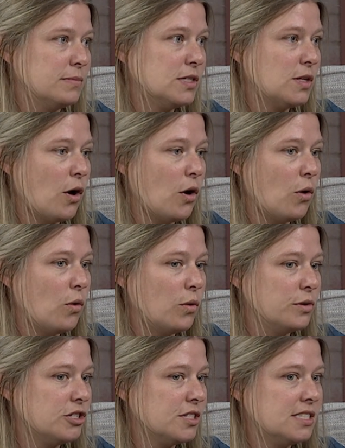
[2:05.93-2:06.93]

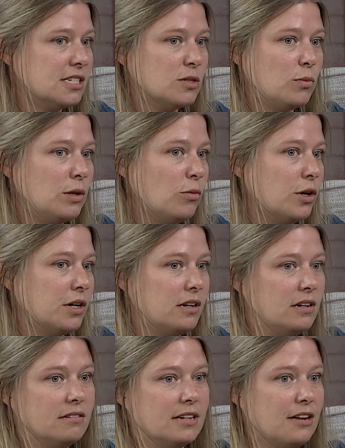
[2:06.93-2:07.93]
So just as we
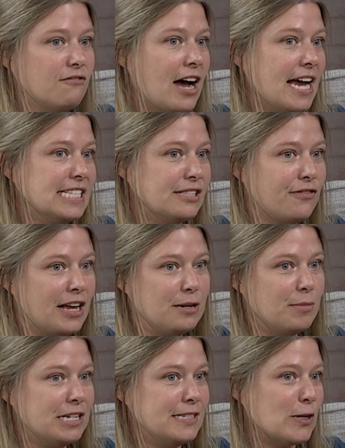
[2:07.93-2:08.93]
would advise if
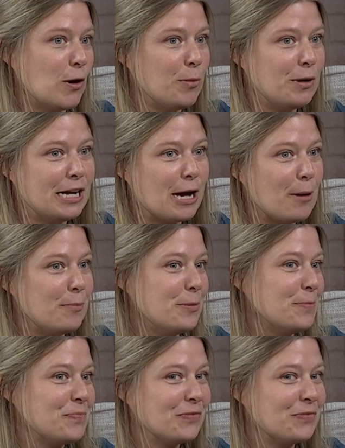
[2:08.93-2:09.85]
anybody's opening up